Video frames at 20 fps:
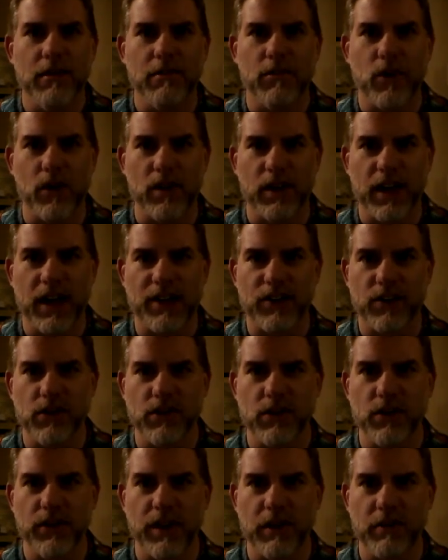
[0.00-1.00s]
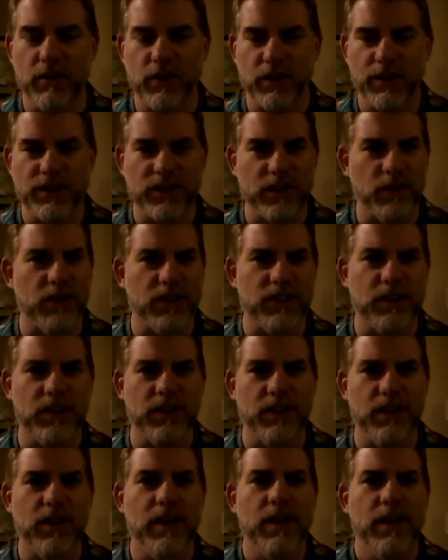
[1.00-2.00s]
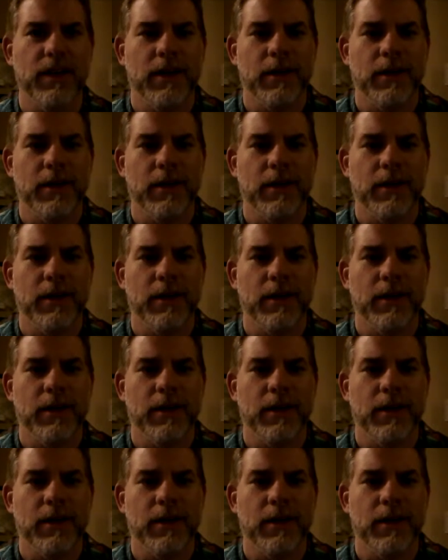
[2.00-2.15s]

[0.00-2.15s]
more logical. They still want to